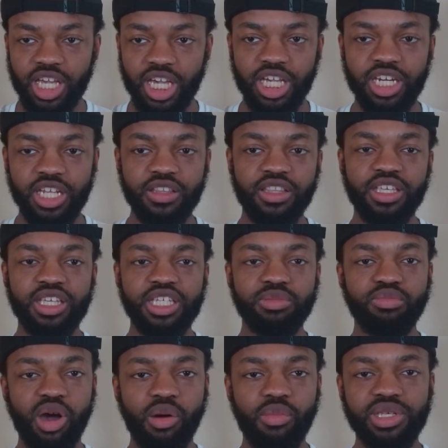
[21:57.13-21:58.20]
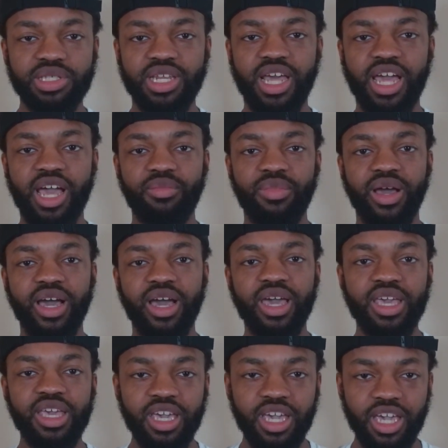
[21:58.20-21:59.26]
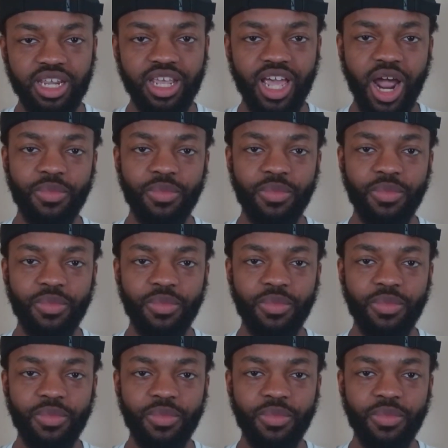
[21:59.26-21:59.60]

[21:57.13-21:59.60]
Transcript: any of these moments slide by. Any